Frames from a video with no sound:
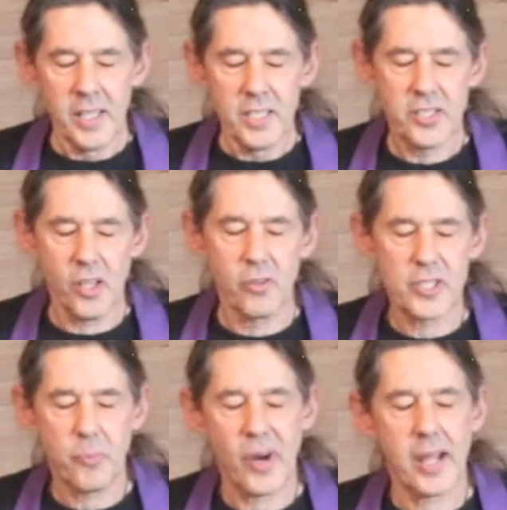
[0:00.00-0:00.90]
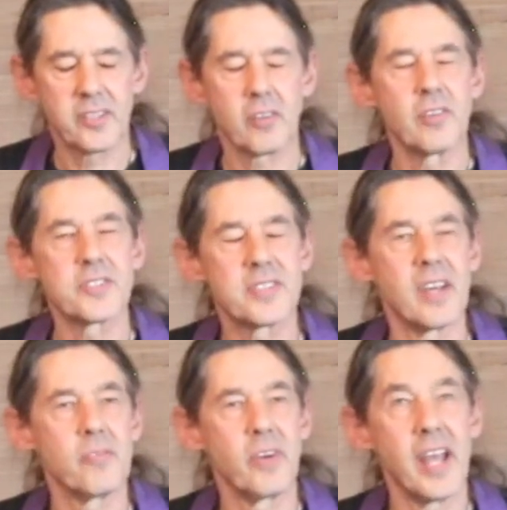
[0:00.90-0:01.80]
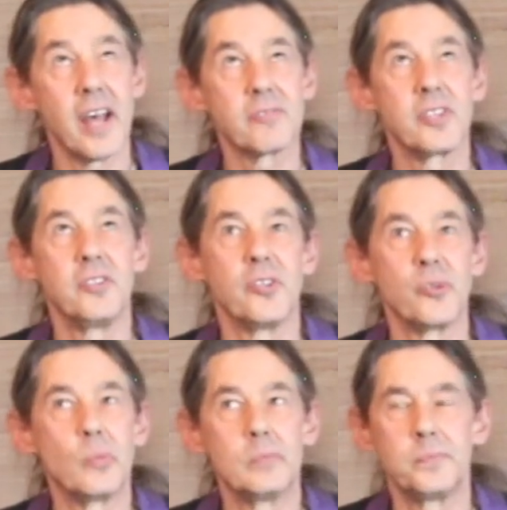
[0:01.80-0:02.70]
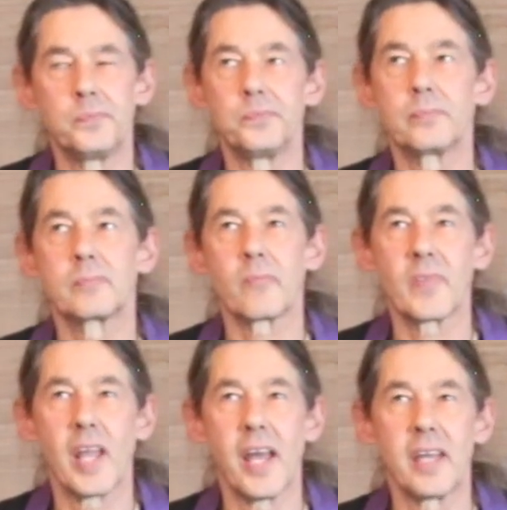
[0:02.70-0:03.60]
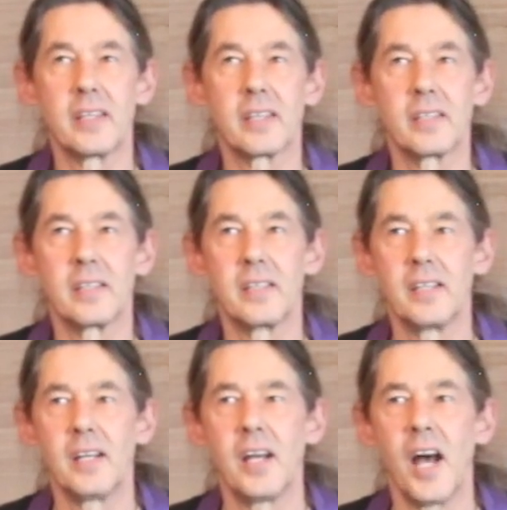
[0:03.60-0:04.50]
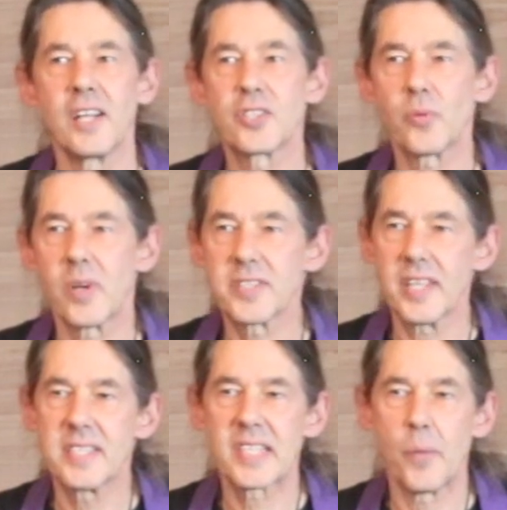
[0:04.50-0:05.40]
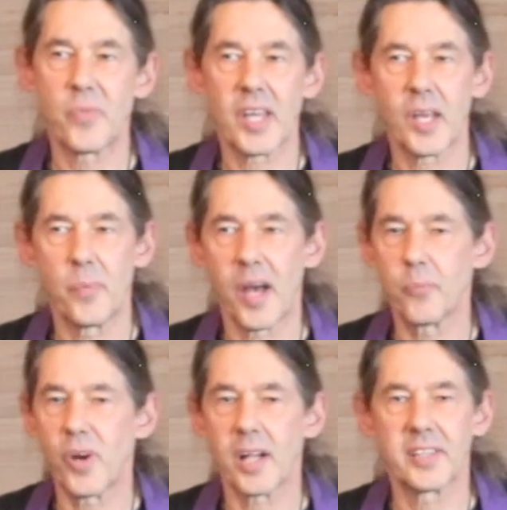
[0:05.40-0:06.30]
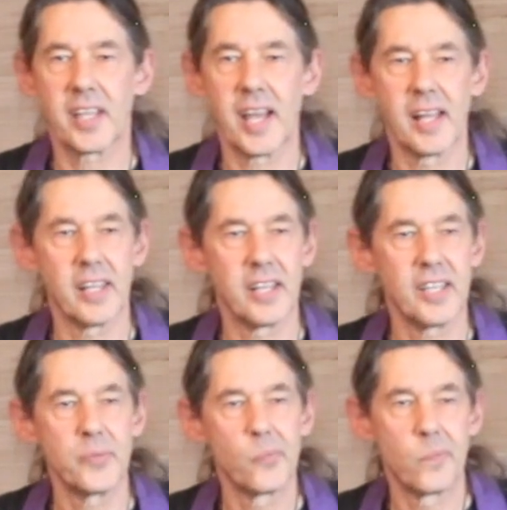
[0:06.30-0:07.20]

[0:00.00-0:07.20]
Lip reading: So there's practical stuff we have to do. And I just want to say something about practicality,